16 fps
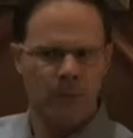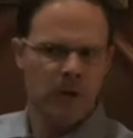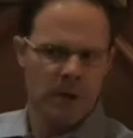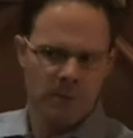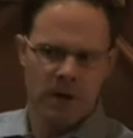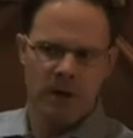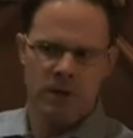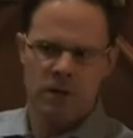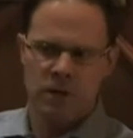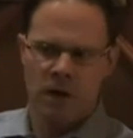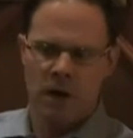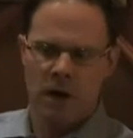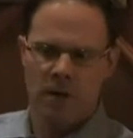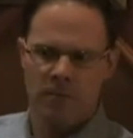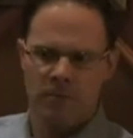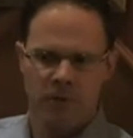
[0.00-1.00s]
pretty much
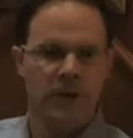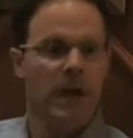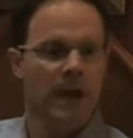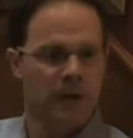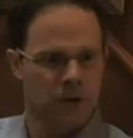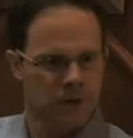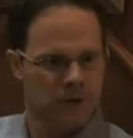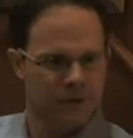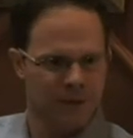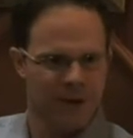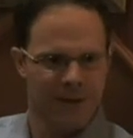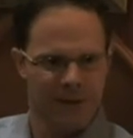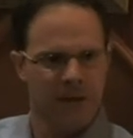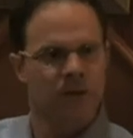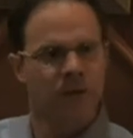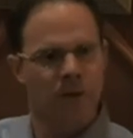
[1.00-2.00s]
um, free agents,
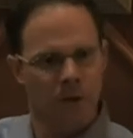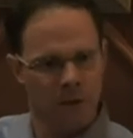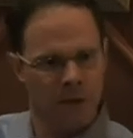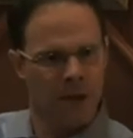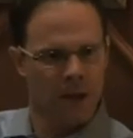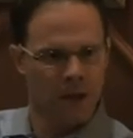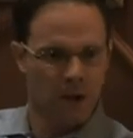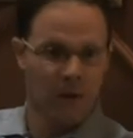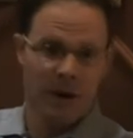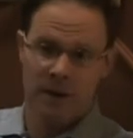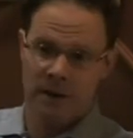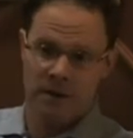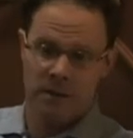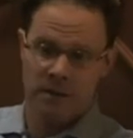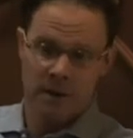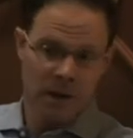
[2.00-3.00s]
right? They do, they can go out
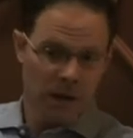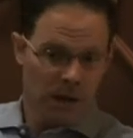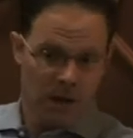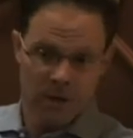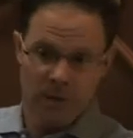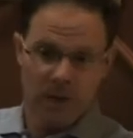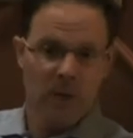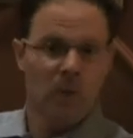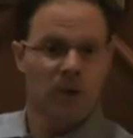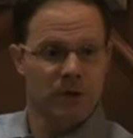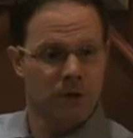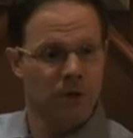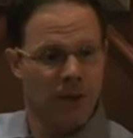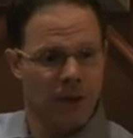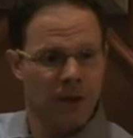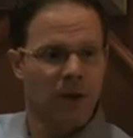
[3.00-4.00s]
and if they want
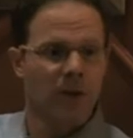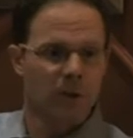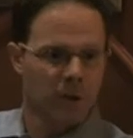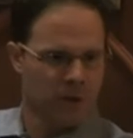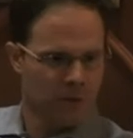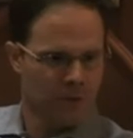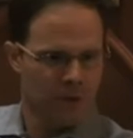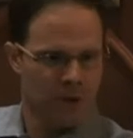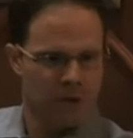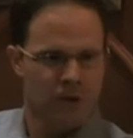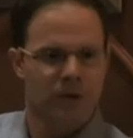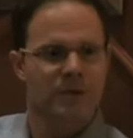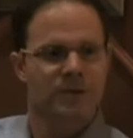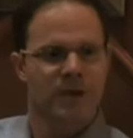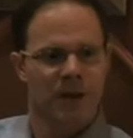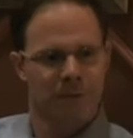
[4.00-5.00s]
to, they could go to a different
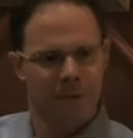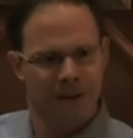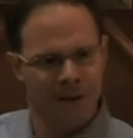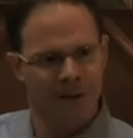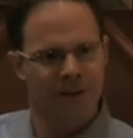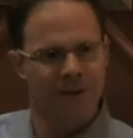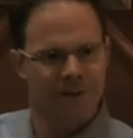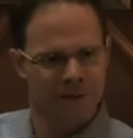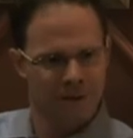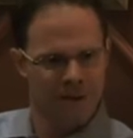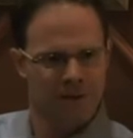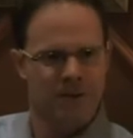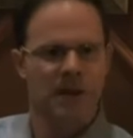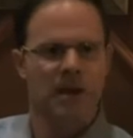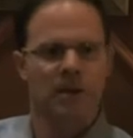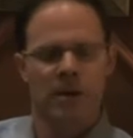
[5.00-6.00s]
insurance company and,
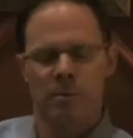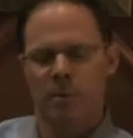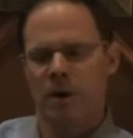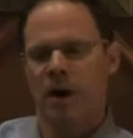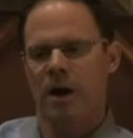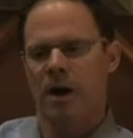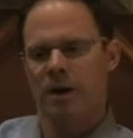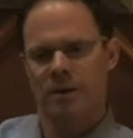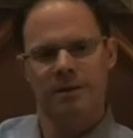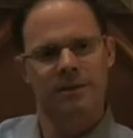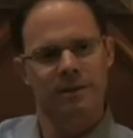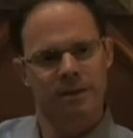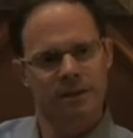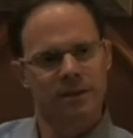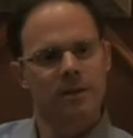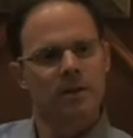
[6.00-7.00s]
and sell their. So product. these are
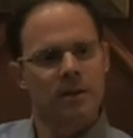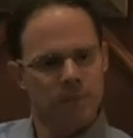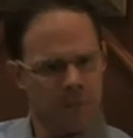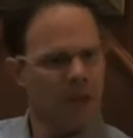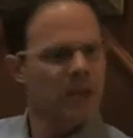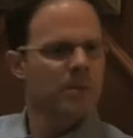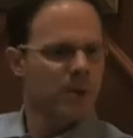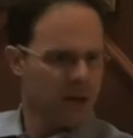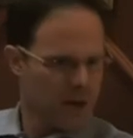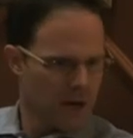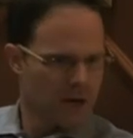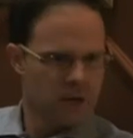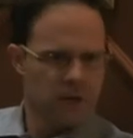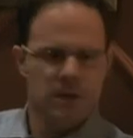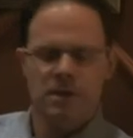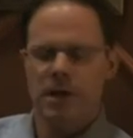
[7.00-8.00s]
independent. Independent
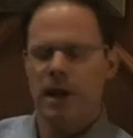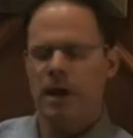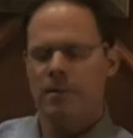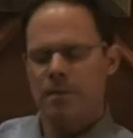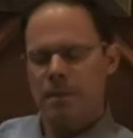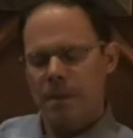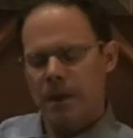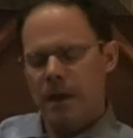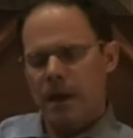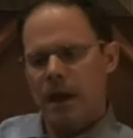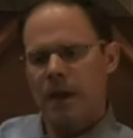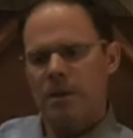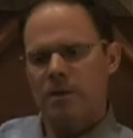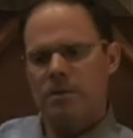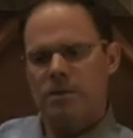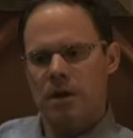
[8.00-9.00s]
agents, agents yes. yeah.
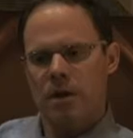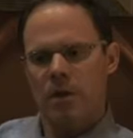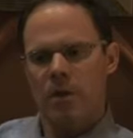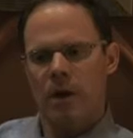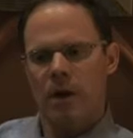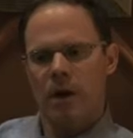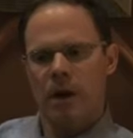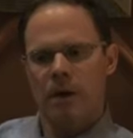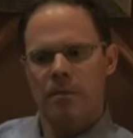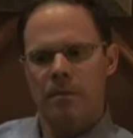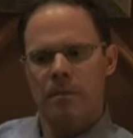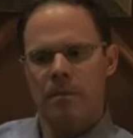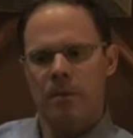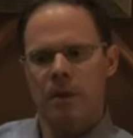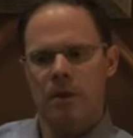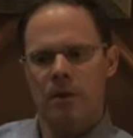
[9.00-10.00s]
And so,
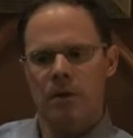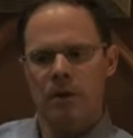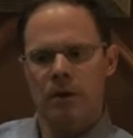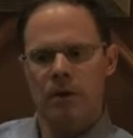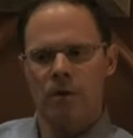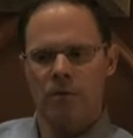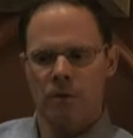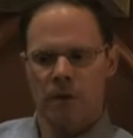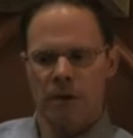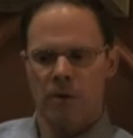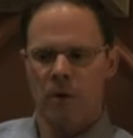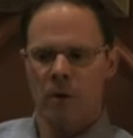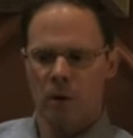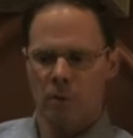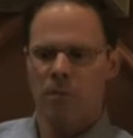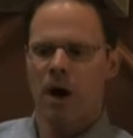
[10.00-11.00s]
um, you know, their, their
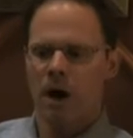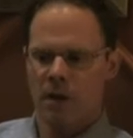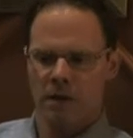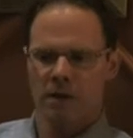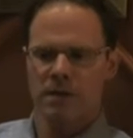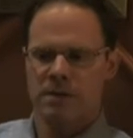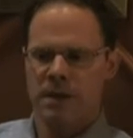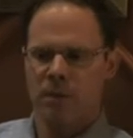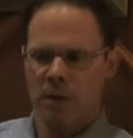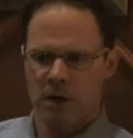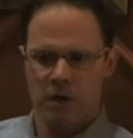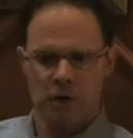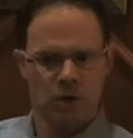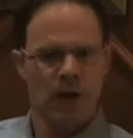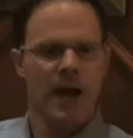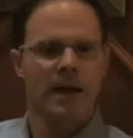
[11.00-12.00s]
whole model is they want
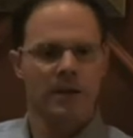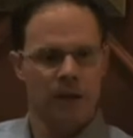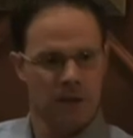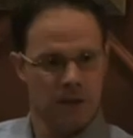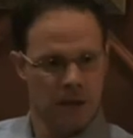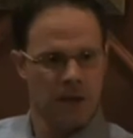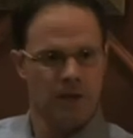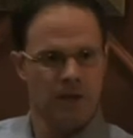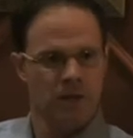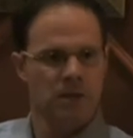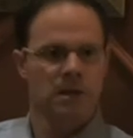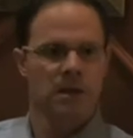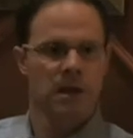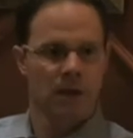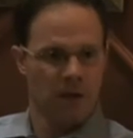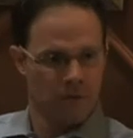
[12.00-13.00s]
to attract these agents
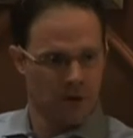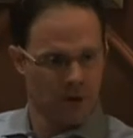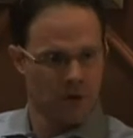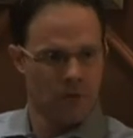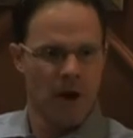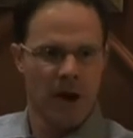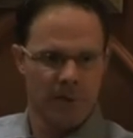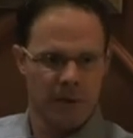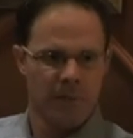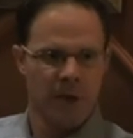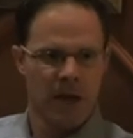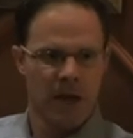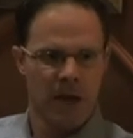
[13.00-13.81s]
at a very rapid